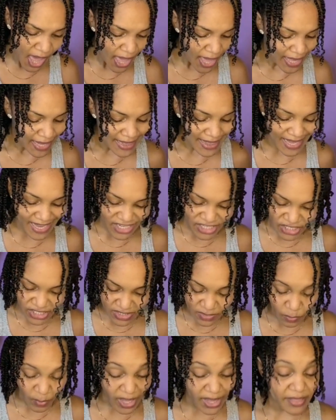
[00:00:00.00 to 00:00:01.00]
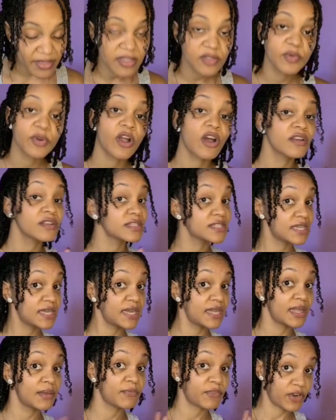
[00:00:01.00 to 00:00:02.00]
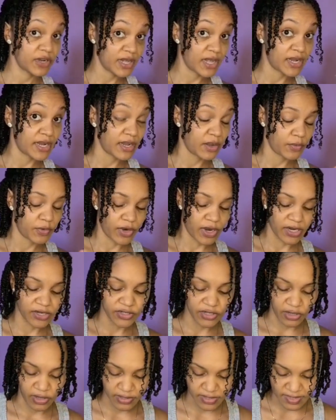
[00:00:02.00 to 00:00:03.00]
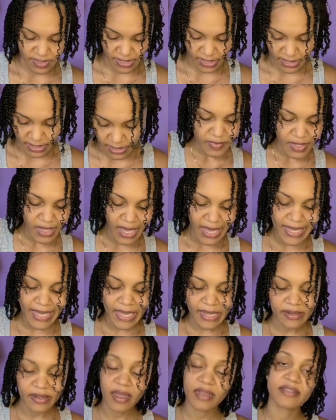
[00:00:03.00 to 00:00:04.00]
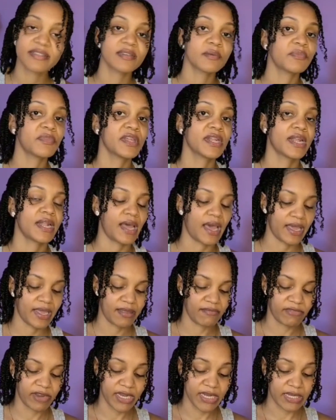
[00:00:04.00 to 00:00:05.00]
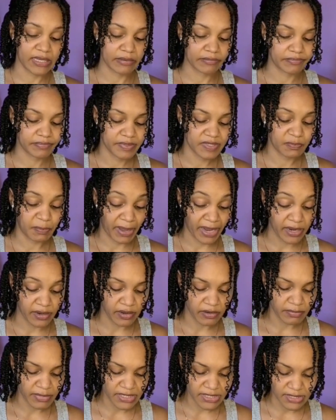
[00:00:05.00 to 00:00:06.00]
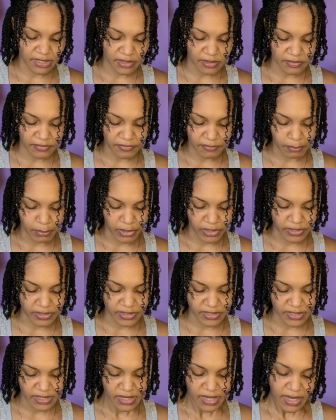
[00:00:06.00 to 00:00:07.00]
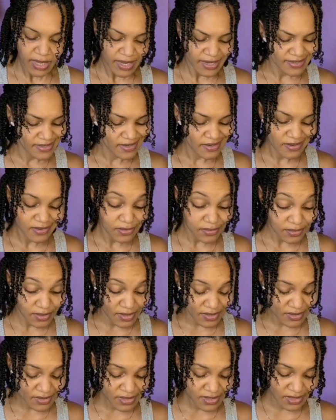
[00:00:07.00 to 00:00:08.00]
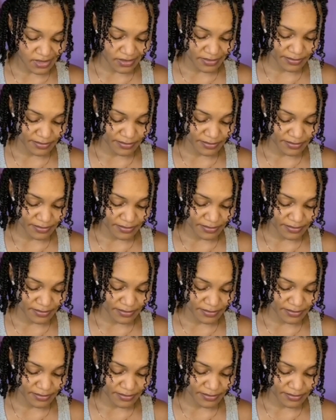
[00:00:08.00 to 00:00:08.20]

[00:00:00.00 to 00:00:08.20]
lashes while these were on sale i'm very glad that they were actually on sale again not something that i really spend on myself but i said you know what